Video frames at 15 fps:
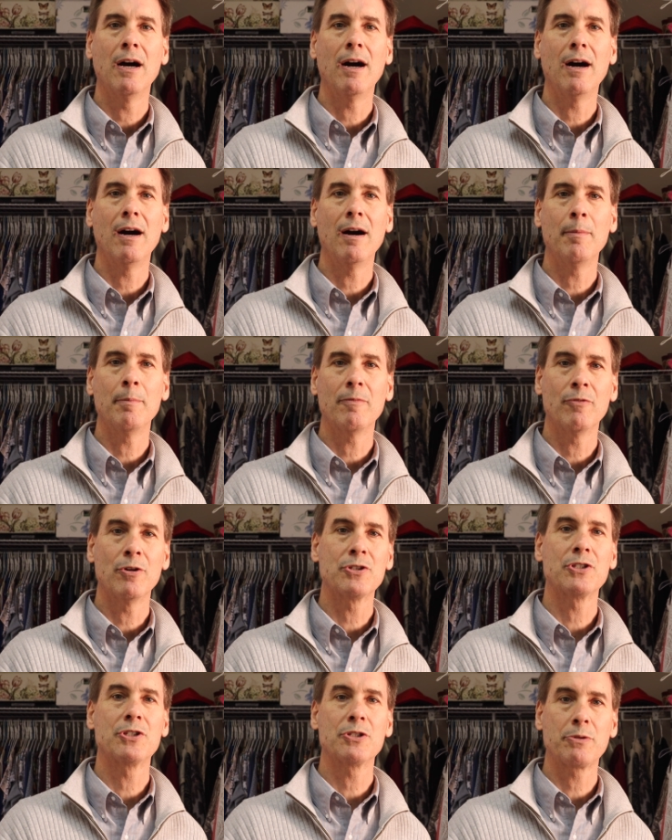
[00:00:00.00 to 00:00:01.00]

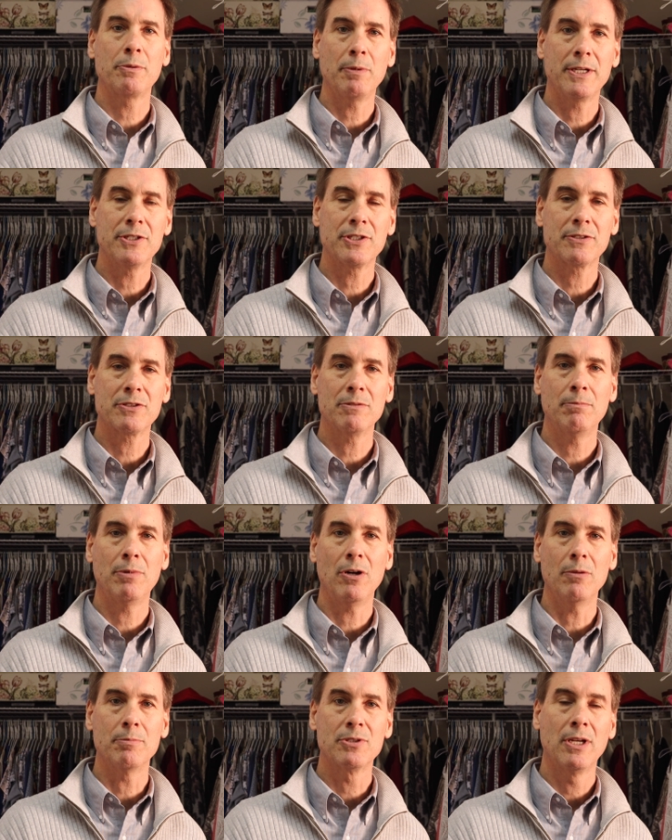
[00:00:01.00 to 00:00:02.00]
versus just replacing some
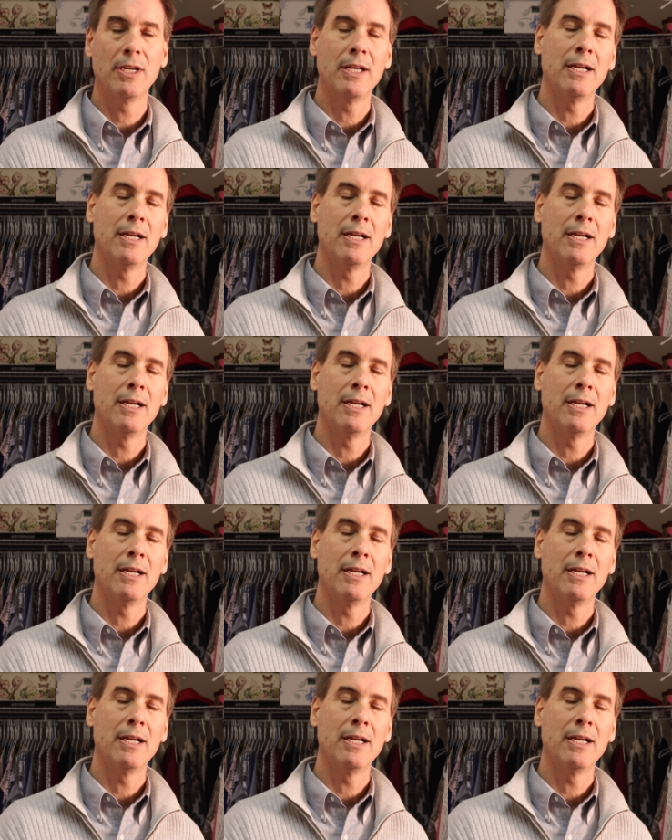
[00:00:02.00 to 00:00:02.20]
bulbs.